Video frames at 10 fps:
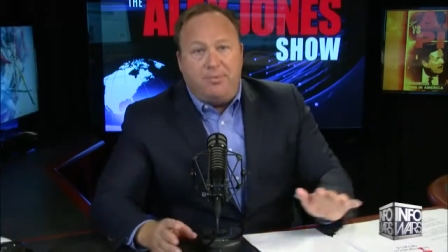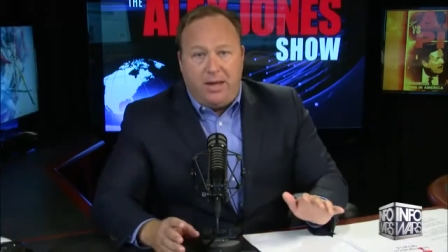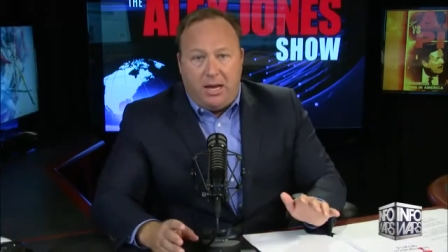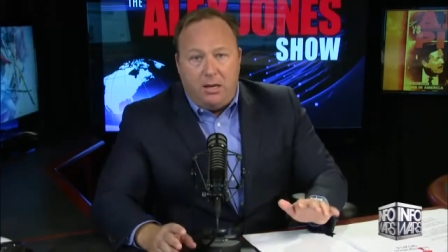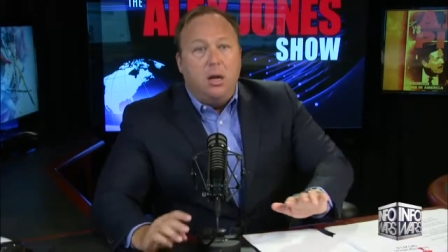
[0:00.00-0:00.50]

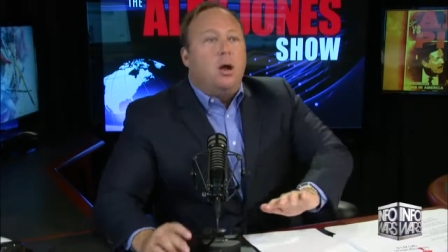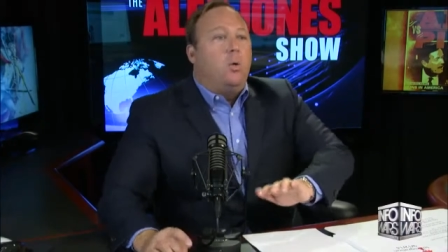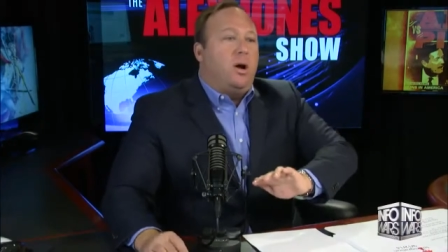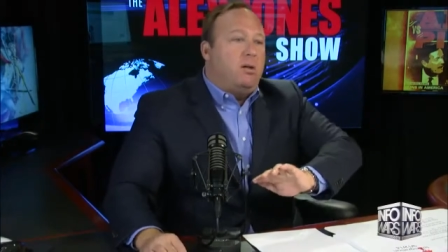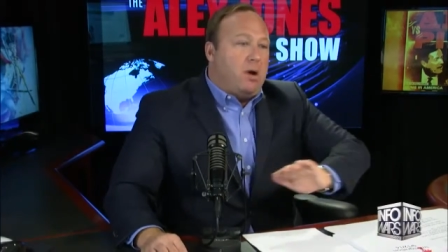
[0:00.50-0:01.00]
then.
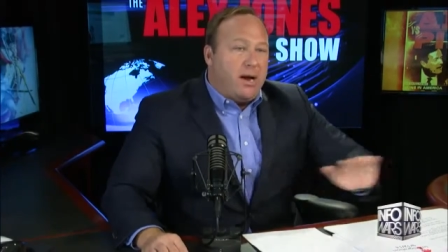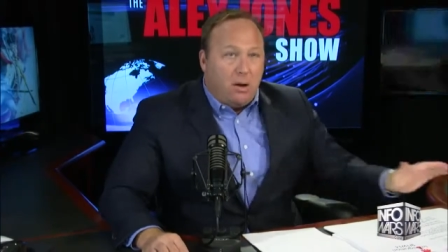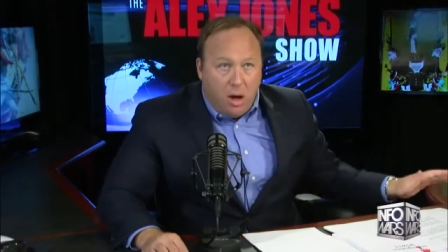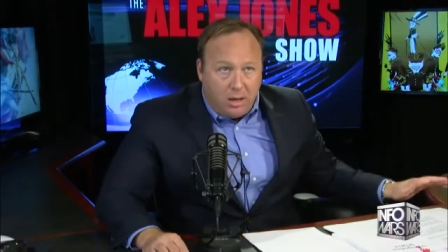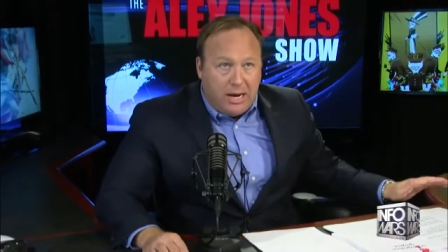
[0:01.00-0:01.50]
We're going to break it
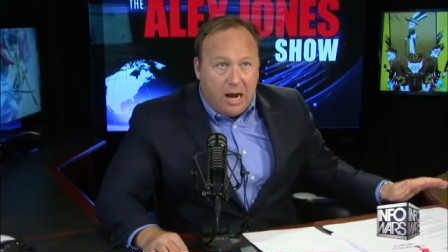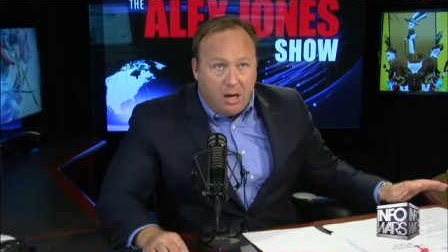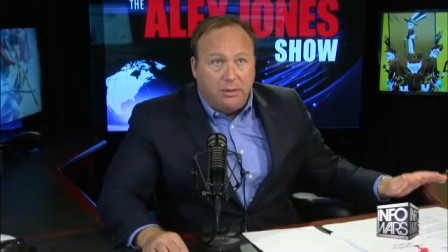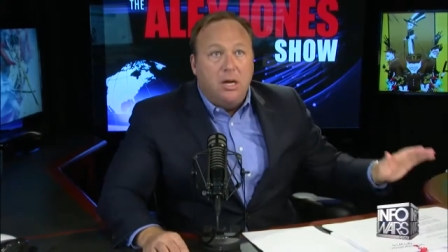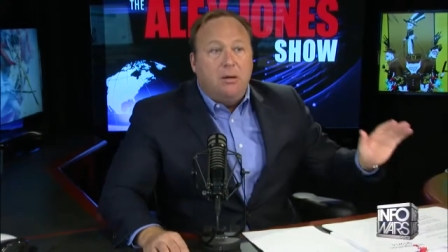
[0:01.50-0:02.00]
all
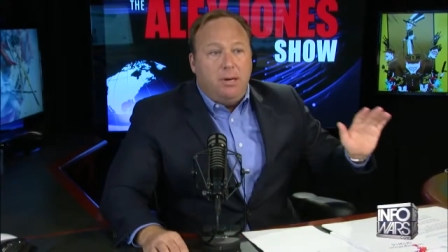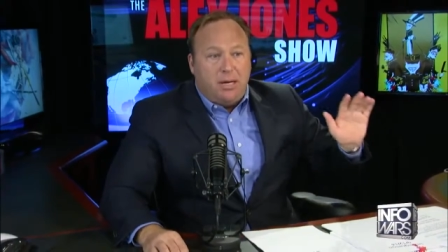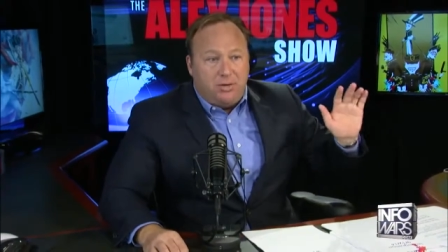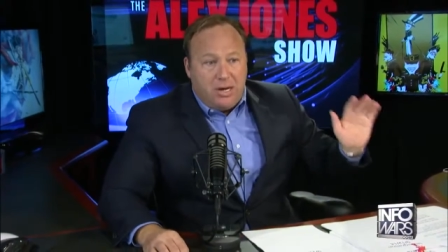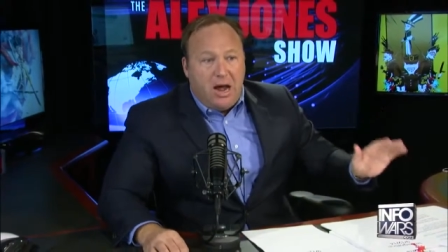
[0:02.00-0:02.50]
down
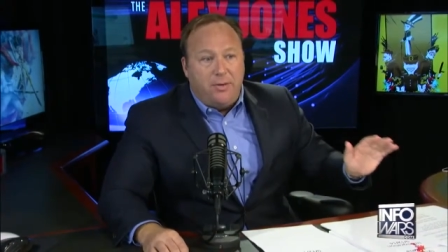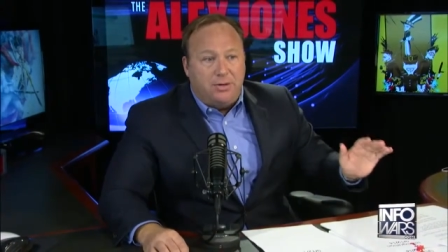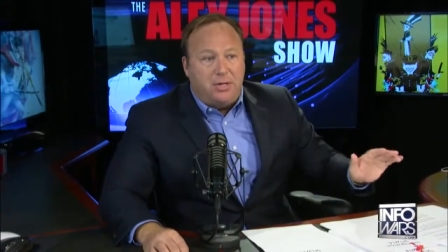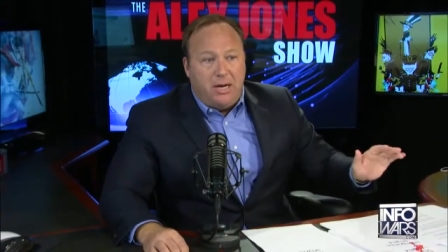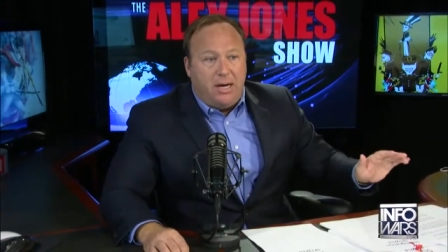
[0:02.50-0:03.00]
because now they're
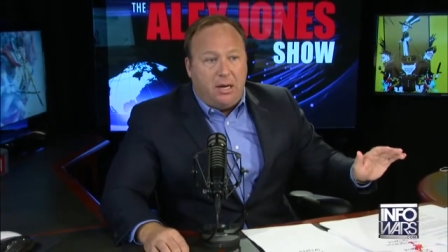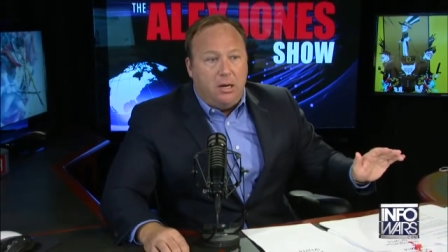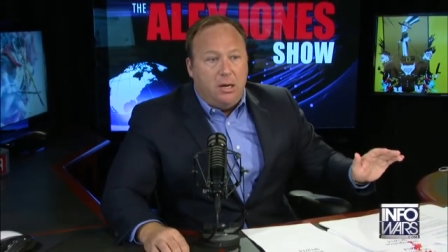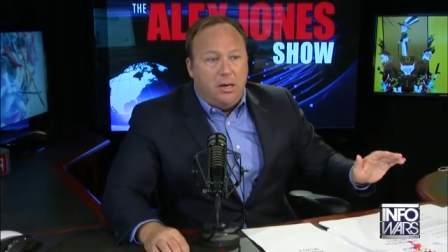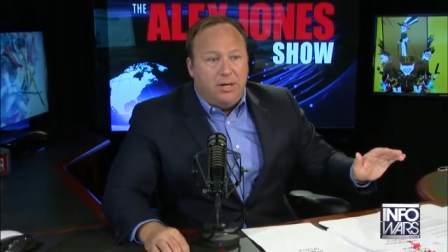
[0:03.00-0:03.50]
saying
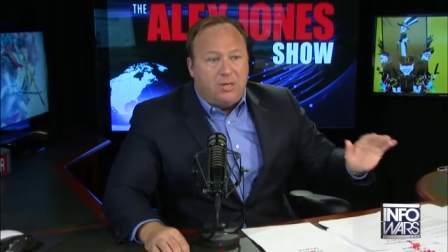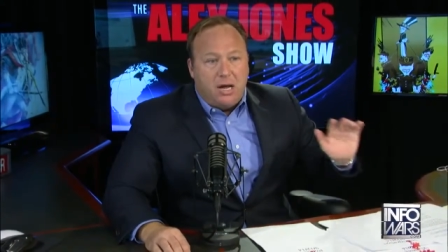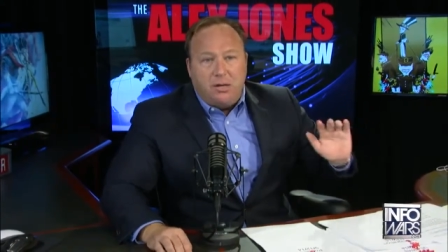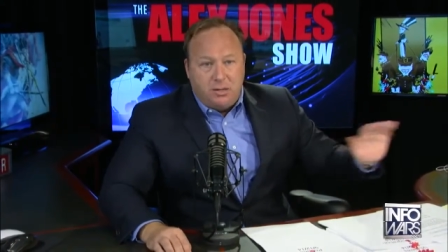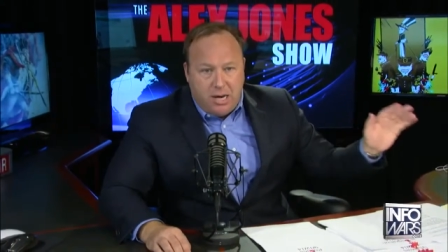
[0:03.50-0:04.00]
it's
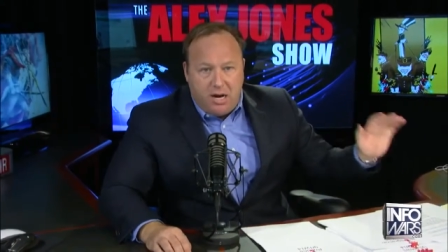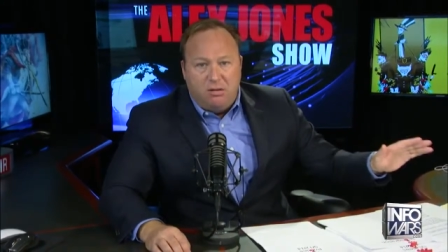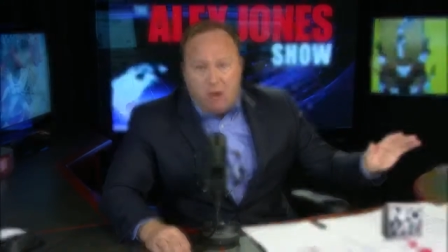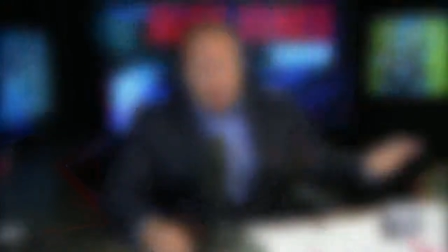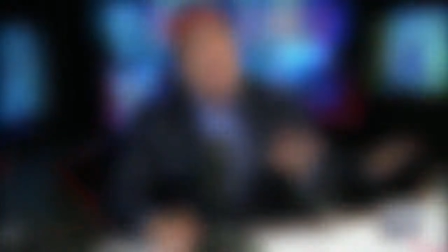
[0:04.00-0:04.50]

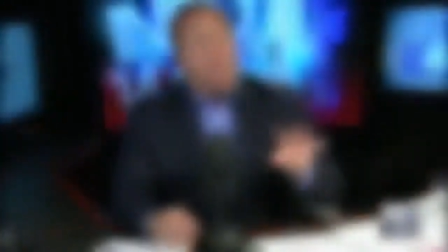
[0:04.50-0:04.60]
uncontainable.